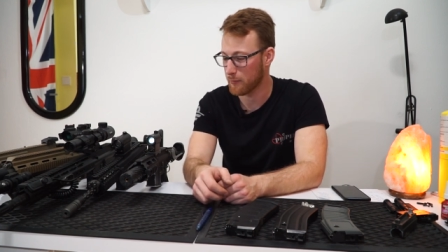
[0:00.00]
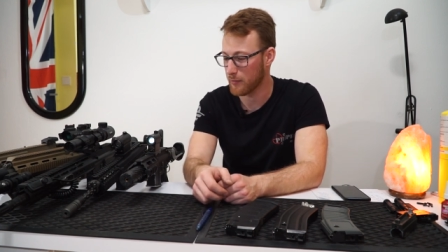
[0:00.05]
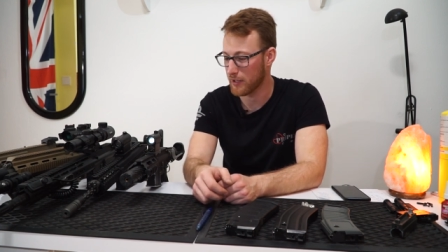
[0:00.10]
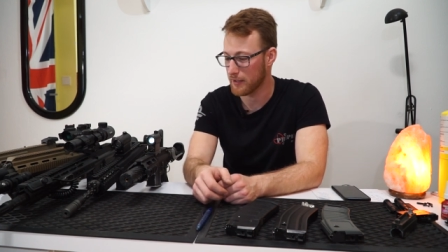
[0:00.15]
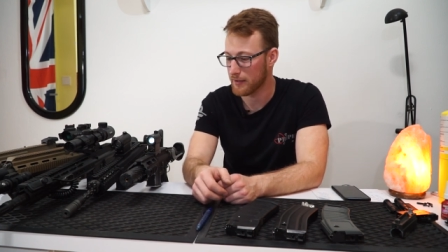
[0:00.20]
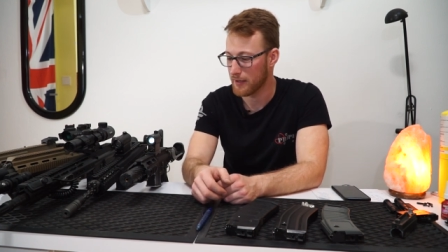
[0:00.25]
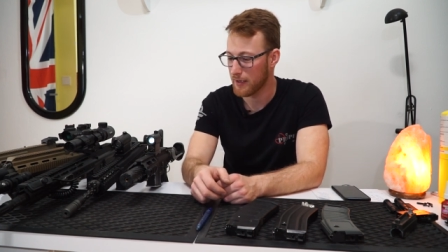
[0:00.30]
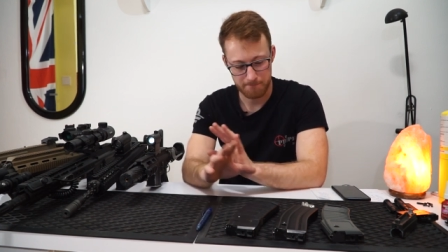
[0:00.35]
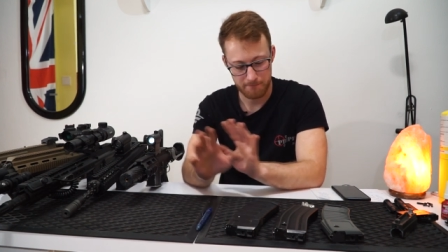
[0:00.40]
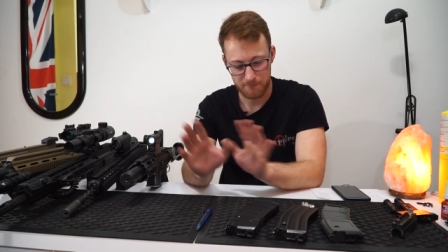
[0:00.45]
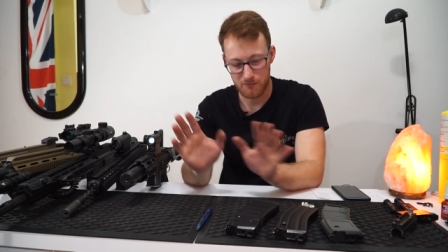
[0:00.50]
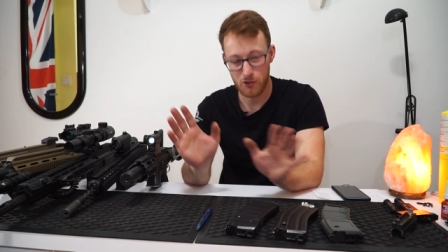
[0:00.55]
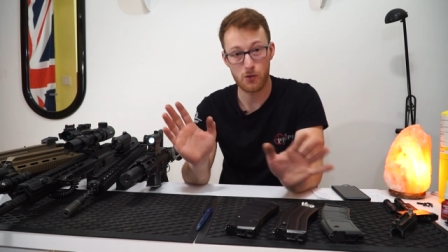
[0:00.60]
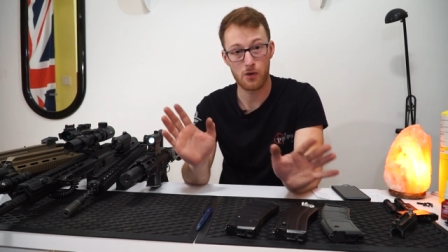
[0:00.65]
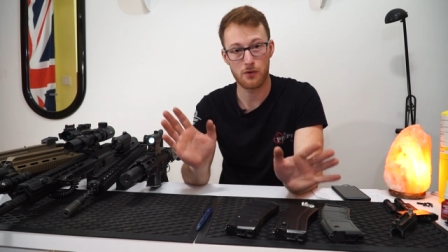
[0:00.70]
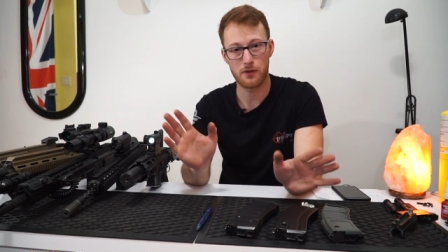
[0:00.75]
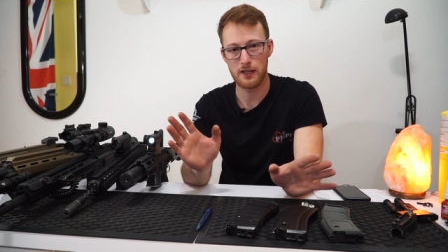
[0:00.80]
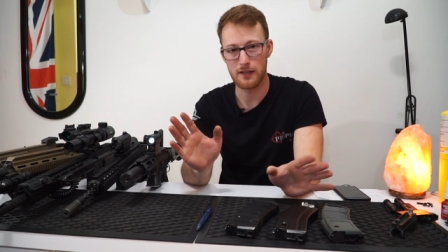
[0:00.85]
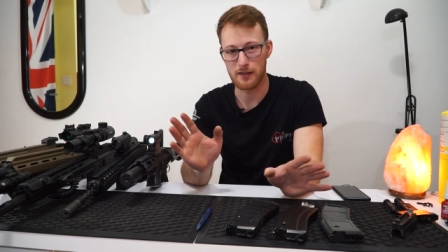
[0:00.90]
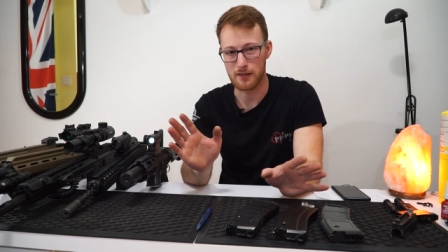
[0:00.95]
but you
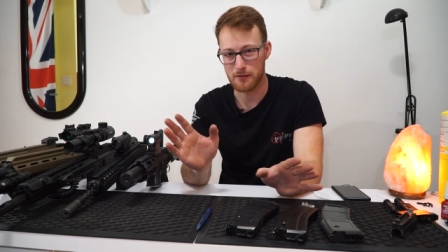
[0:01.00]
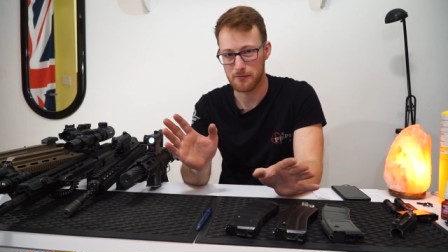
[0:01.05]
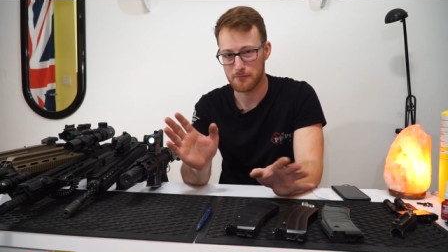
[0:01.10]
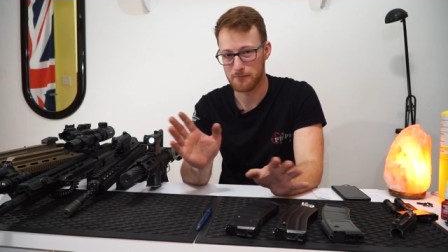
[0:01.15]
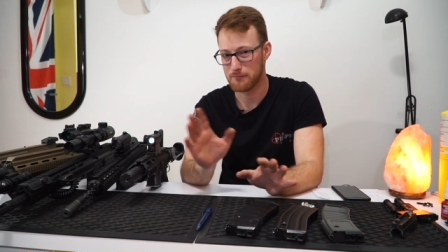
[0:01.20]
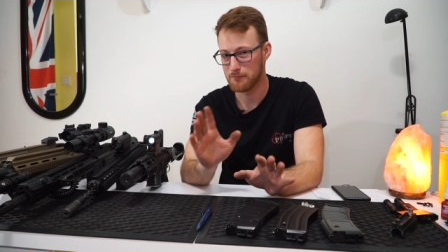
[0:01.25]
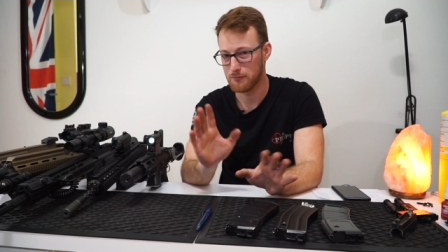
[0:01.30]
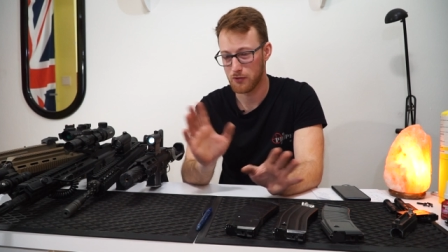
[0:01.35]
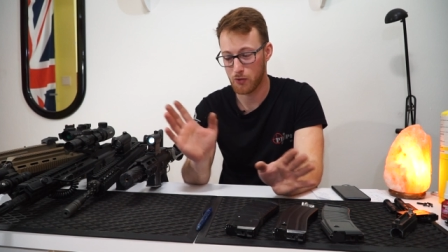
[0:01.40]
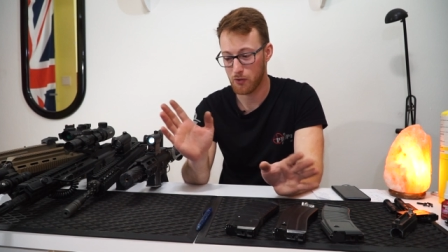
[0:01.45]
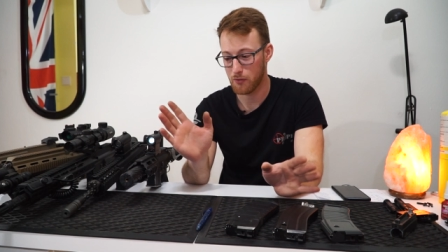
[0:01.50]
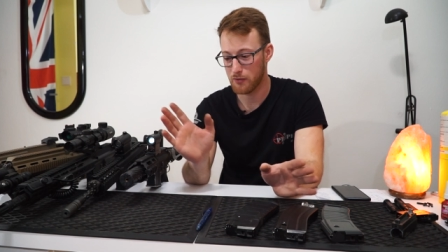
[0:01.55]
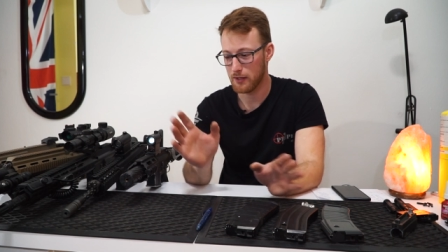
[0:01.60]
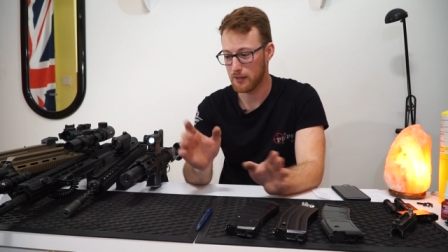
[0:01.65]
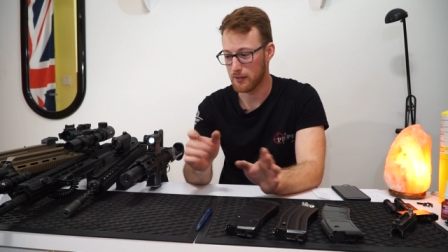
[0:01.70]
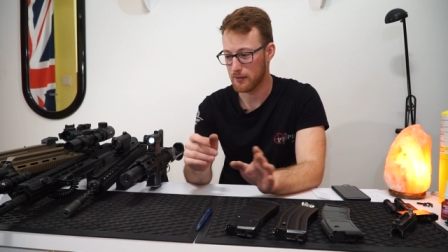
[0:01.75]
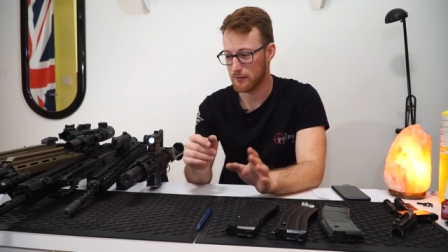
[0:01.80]
don't need it. You don't need